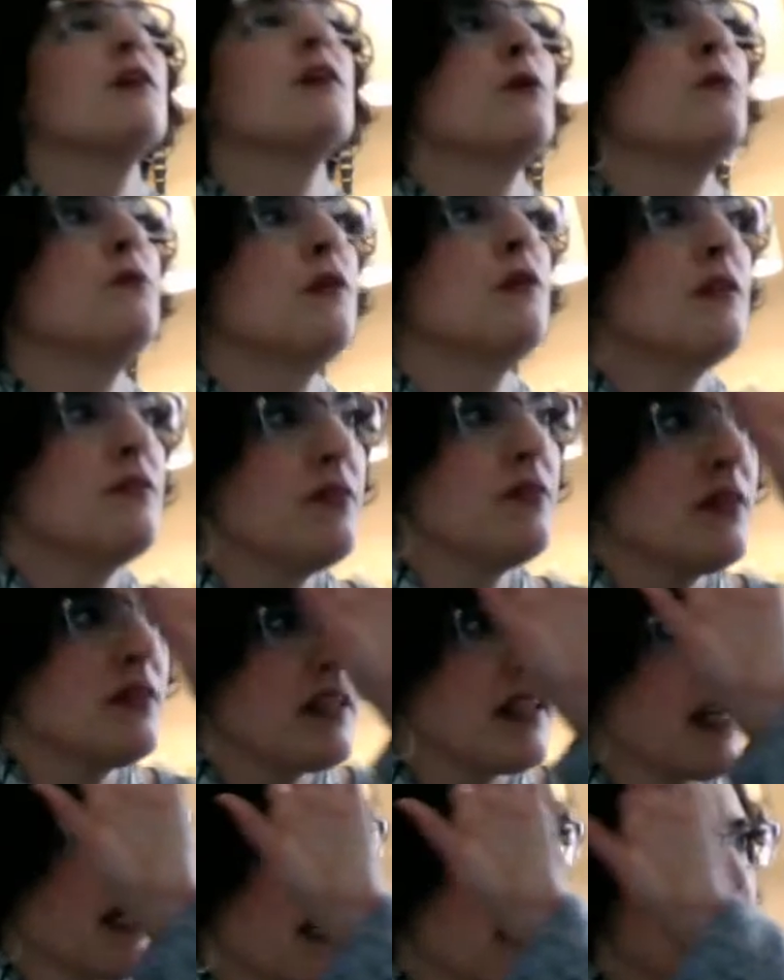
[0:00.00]
really feel
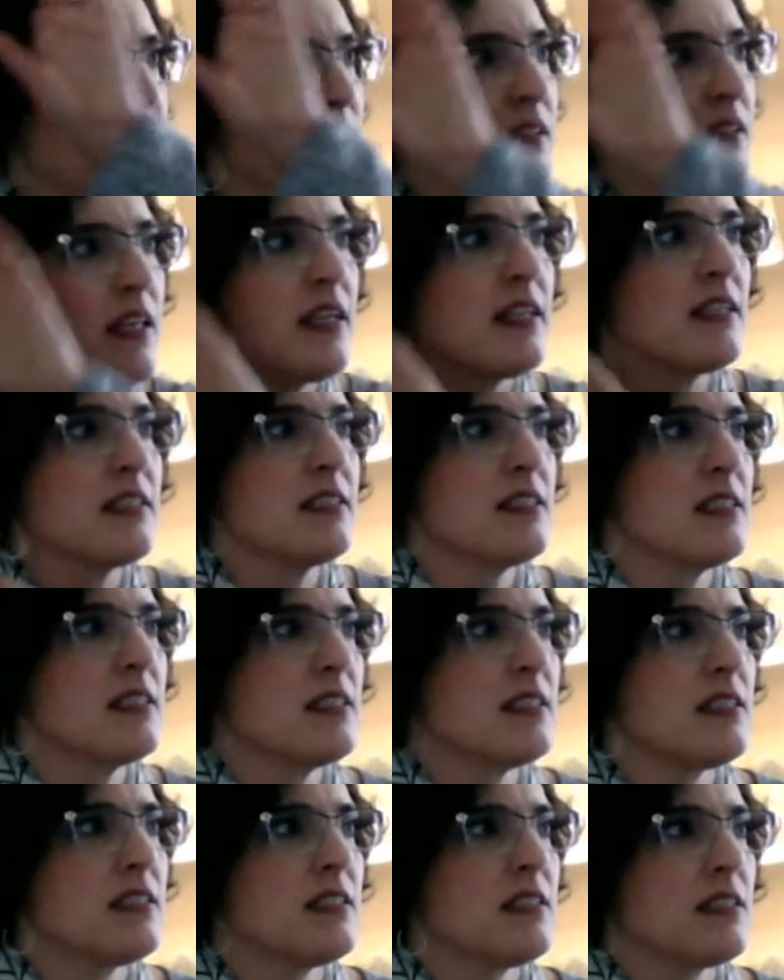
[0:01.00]
like I have a lot of
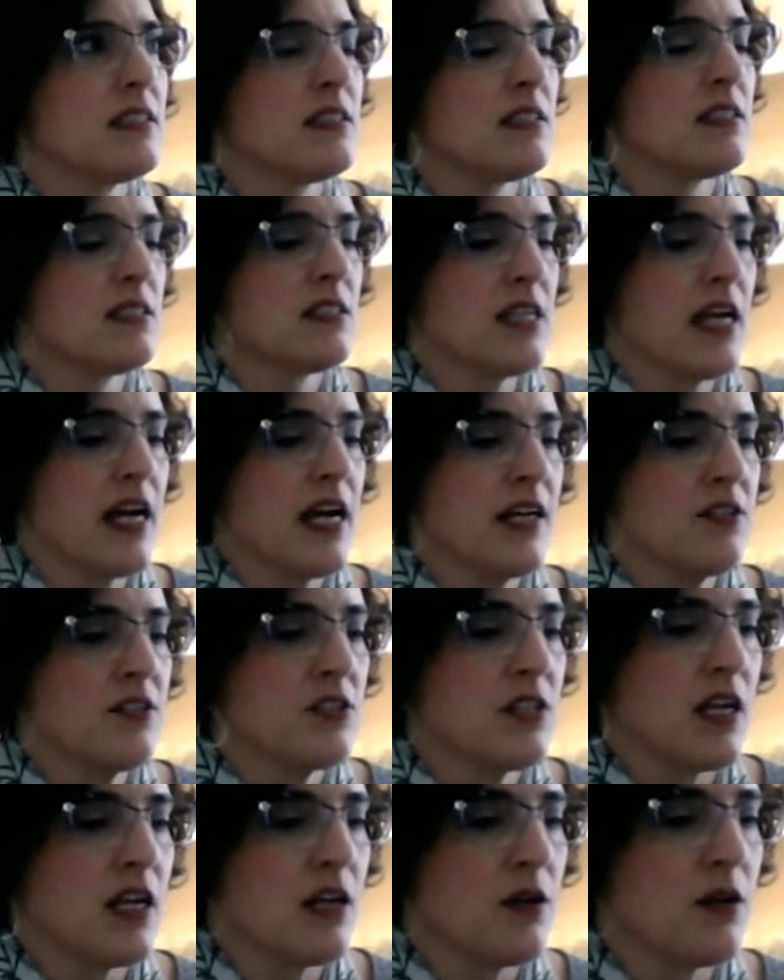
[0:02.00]

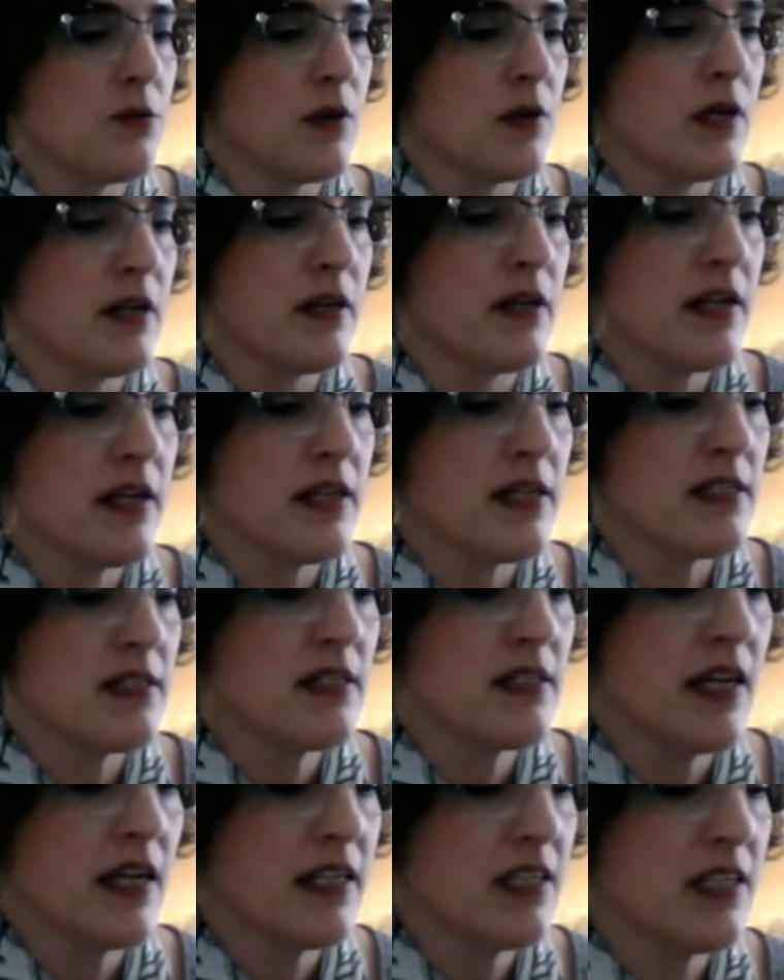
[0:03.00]
stash now,
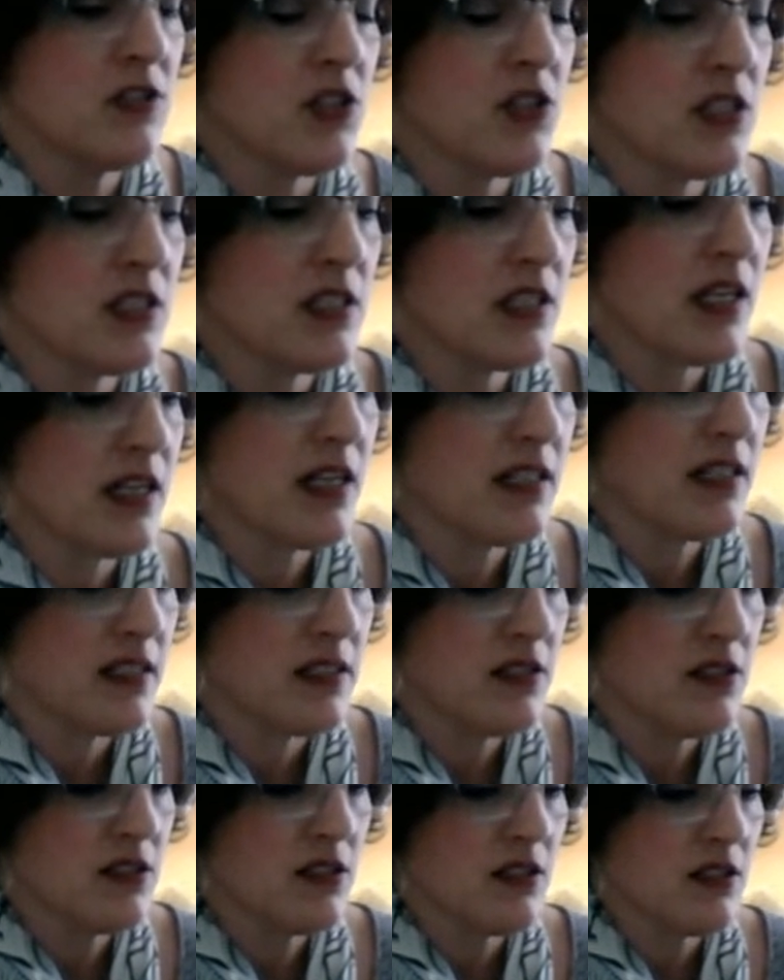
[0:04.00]
whereas I had just gotten
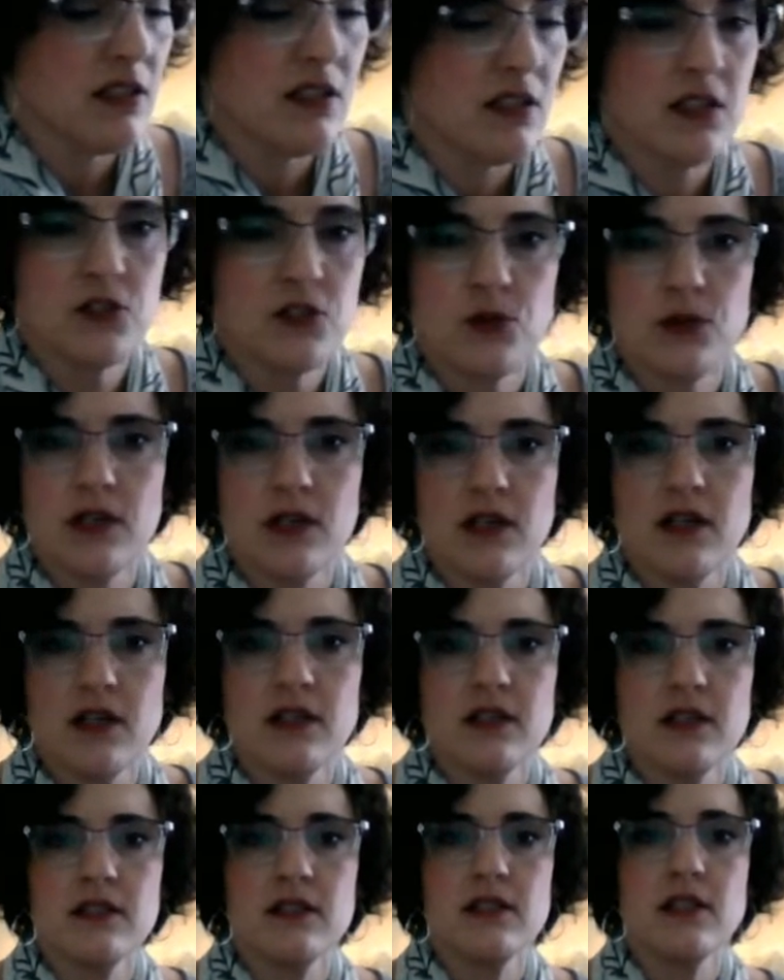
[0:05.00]
into the luxury
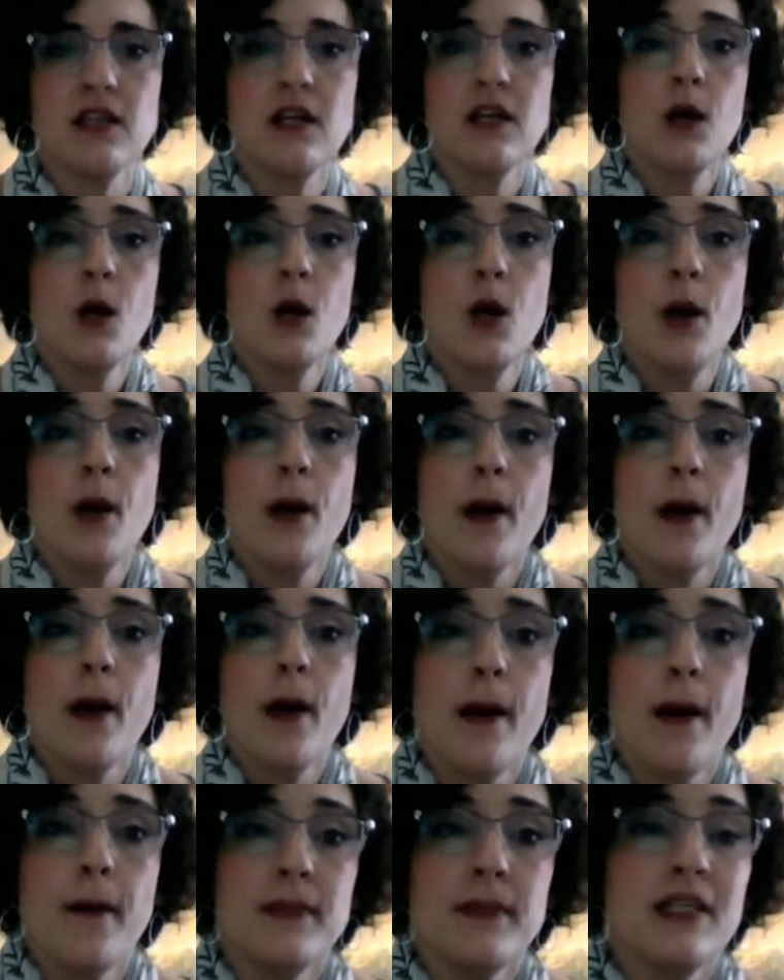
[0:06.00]
yarns
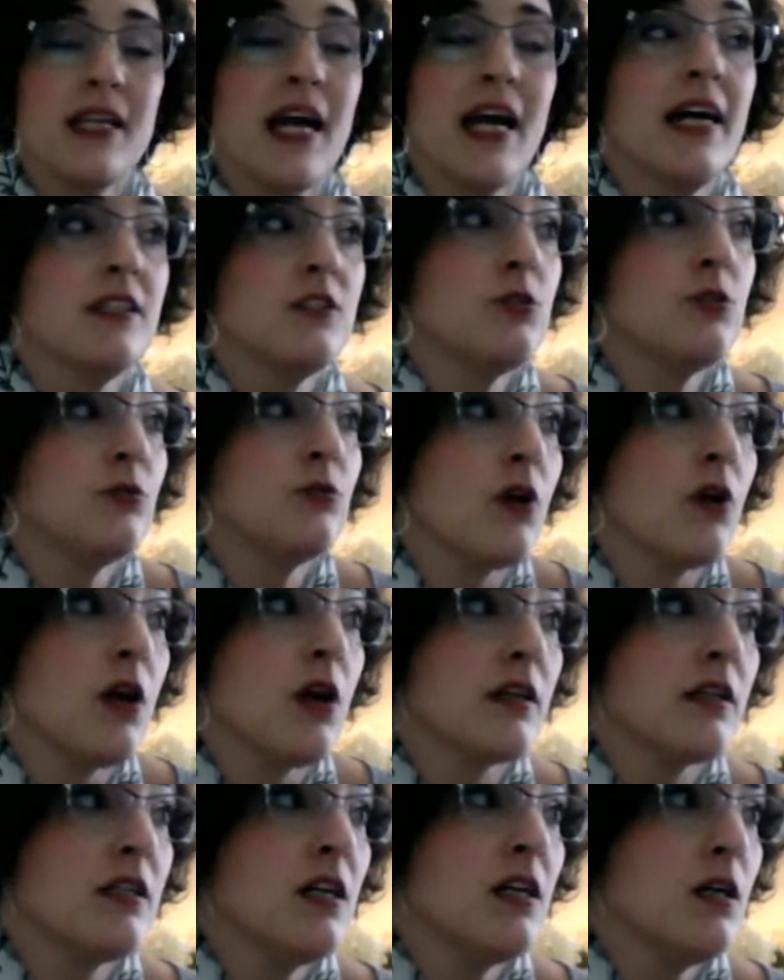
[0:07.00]
not too
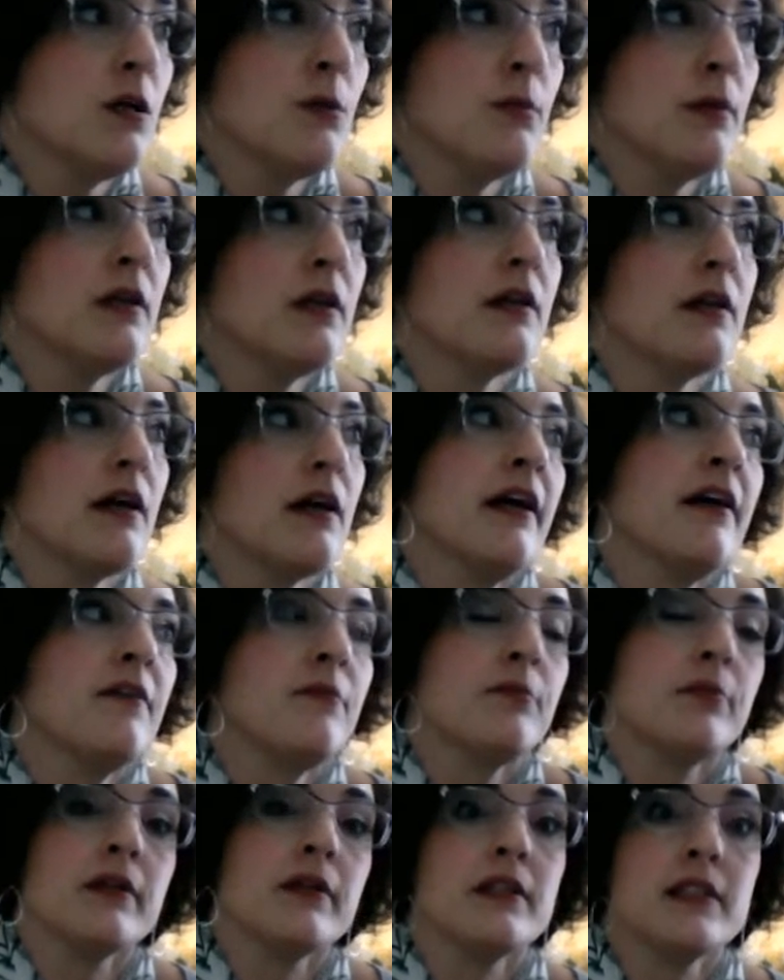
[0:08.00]
long ago, but I have
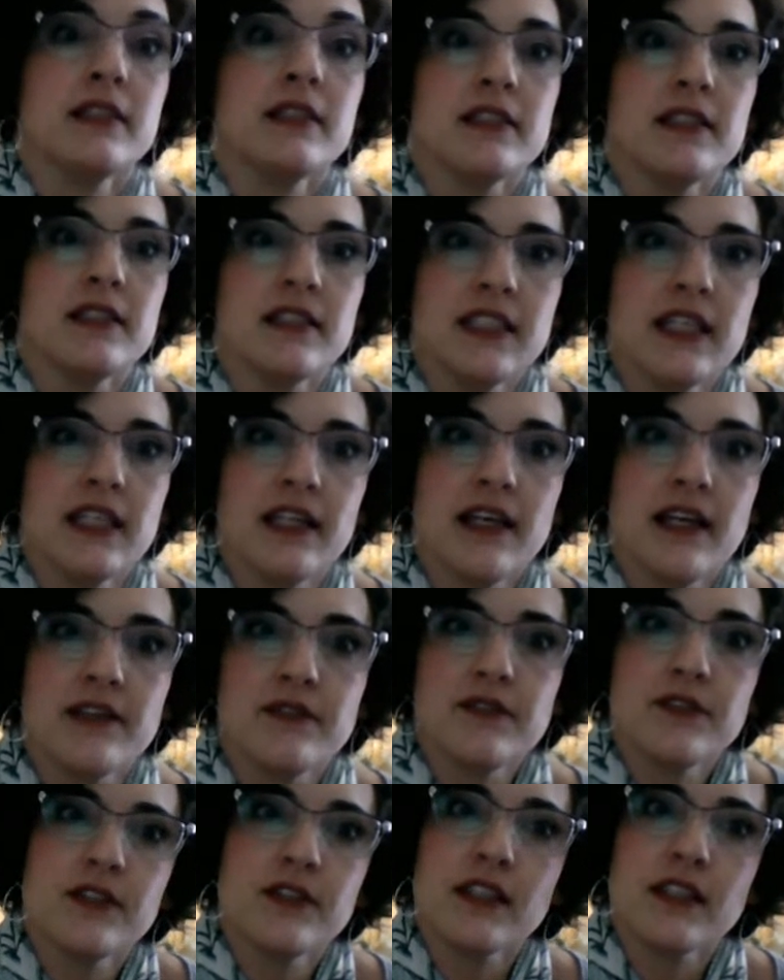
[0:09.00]
plenty to knit on
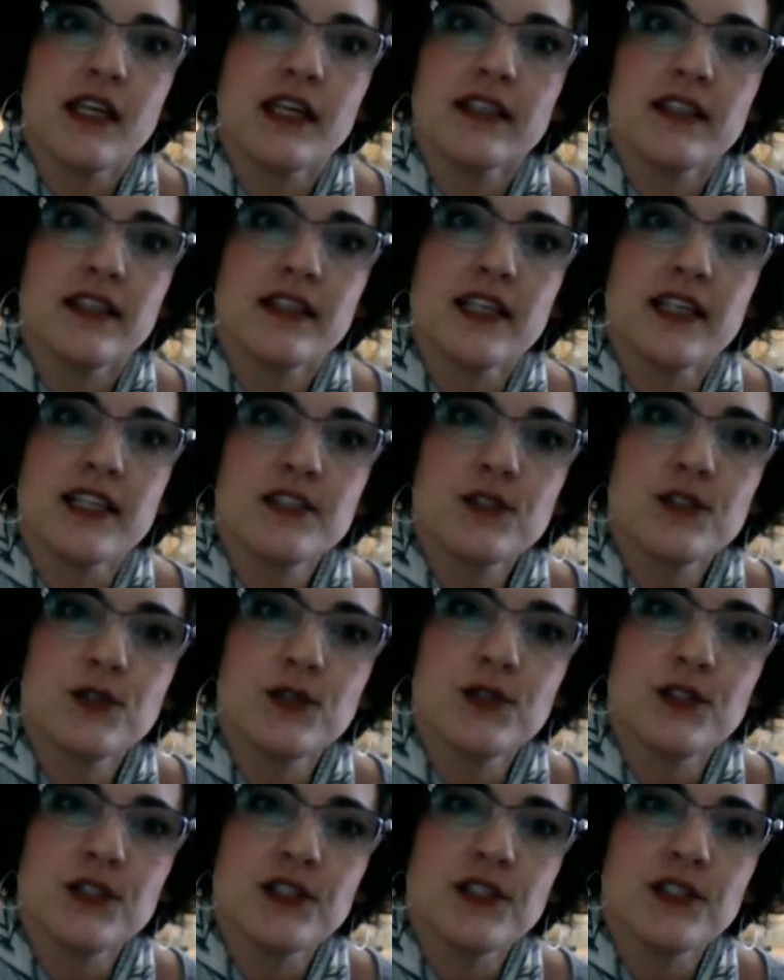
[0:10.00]
for the next 2
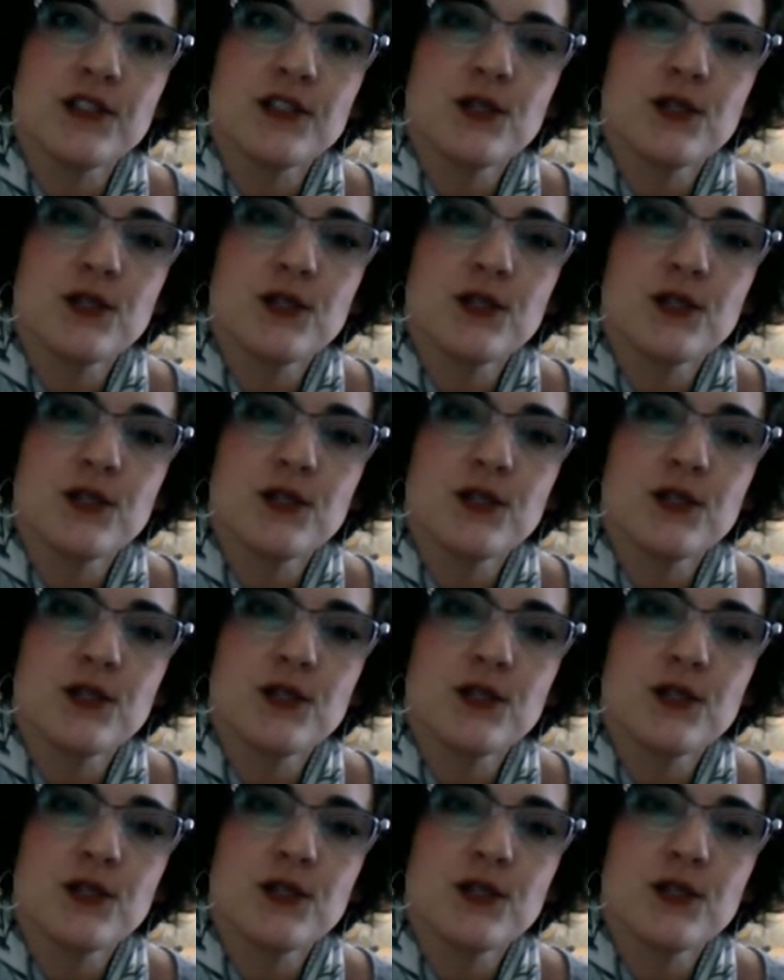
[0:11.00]
years.